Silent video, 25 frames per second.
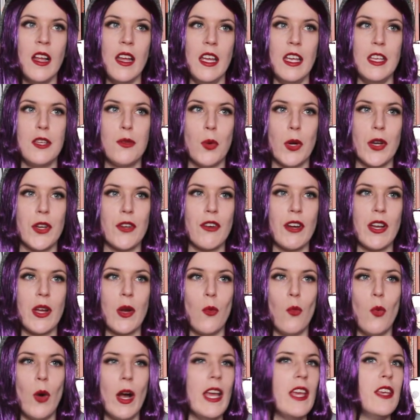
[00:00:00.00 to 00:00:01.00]
is
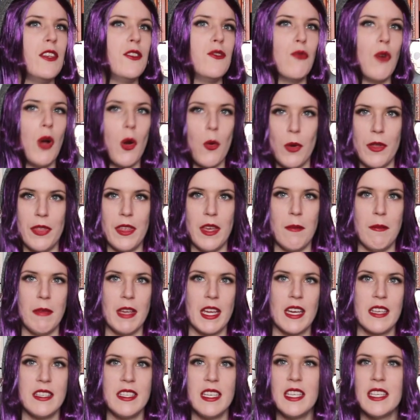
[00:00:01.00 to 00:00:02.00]
wondering what is wrong with him
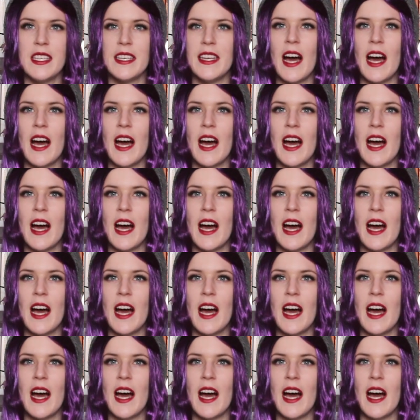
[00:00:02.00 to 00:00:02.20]
because he's